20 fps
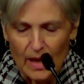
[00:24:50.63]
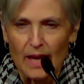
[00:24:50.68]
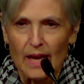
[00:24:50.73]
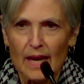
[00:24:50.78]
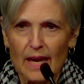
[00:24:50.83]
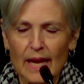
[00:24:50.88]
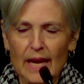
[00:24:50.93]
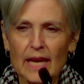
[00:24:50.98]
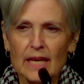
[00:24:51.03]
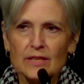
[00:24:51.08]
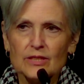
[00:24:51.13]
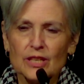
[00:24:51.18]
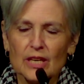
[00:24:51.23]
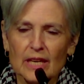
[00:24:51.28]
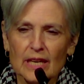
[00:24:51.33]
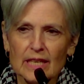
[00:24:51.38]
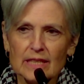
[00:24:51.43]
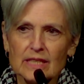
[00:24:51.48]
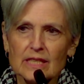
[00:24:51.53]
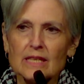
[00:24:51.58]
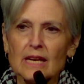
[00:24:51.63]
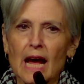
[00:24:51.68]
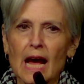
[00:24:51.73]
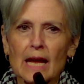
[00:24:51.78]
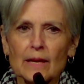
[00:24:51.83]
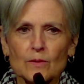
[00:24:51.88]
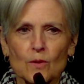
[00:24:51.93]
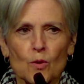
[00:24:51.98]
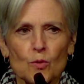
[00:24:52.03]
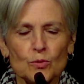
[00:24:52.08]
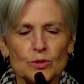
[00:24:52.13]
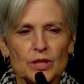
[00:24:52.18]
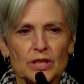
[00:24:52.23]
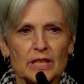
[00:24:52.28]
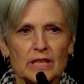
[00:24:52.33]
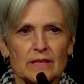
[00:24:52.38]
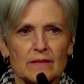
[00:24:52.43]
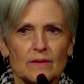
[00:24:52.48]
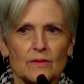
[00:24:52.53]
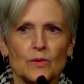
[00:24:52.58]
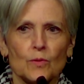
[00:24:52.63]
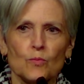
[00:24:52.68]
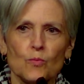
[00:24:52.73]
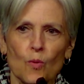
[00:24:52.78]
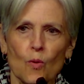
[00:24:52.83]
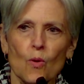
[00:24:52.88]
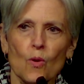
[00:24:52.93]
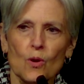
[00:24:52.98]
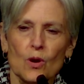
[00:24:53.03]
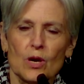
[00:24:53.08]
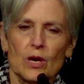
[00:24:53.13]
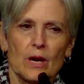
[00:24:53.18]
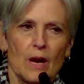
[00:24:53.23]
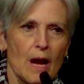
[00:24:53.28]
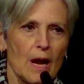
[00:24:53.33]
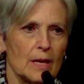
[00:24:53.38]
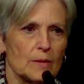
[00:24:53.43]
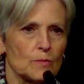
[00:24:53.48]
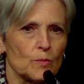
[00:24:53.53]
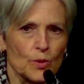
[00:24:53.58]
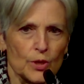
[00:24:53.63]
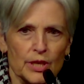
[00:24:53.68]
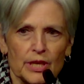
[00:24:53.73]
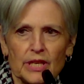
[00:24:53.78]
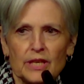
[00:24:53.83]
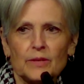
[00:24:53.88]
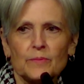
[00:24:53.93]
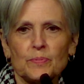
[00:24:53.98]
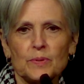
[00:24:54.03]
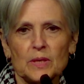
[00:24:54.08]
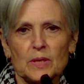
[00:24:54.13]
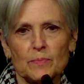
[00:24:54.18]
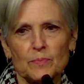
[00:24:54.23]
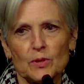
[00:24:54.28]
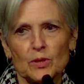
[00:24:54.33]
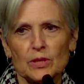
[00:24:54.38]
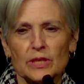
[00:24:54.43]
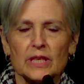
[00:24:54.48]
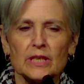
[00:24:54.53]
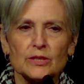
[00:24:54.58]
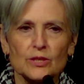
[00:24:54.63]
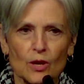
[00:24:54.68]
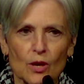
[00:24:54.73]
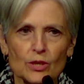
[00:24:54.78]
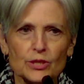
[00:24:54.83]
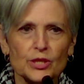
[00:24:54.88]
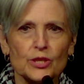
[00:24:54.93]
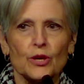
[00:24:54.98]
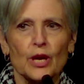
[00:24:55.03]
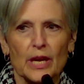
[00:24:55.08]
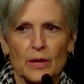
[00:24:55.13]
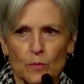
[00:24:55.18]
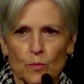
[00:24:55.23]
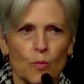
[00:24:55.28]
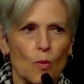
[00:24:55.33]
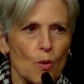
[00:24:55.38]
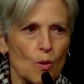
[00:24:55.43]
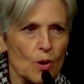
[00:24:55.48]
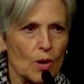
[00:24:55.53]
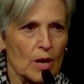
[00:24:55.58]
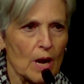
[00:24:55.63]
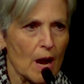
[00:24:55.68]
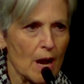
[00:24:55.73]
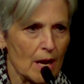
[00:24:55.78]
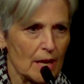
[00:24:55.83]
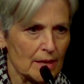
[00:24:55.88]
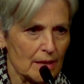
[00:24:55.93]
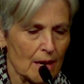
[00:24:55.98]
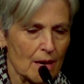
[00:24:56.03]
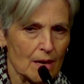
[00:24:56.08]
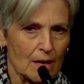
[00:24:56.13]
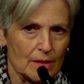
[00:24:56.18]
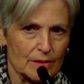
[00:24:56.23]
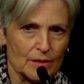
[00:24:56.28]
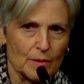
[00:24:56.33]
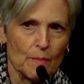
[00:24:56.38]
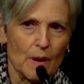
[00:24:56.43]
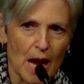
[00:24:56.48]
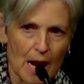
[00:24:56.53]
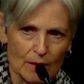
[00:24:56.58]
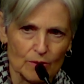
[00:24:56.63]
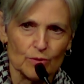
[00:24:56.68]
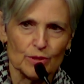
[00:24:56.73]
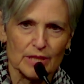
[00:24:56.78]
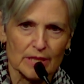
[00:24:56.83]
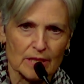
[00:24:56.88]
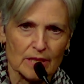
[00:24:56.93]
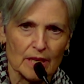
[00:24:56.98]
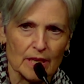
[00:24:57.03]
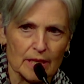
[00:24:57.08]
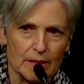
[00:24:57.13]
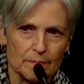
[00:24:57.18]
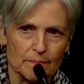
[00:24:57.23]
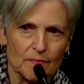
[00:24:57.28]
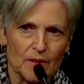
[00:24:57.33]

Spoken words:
And it's not only the war on working people, it's also a war on our democracy.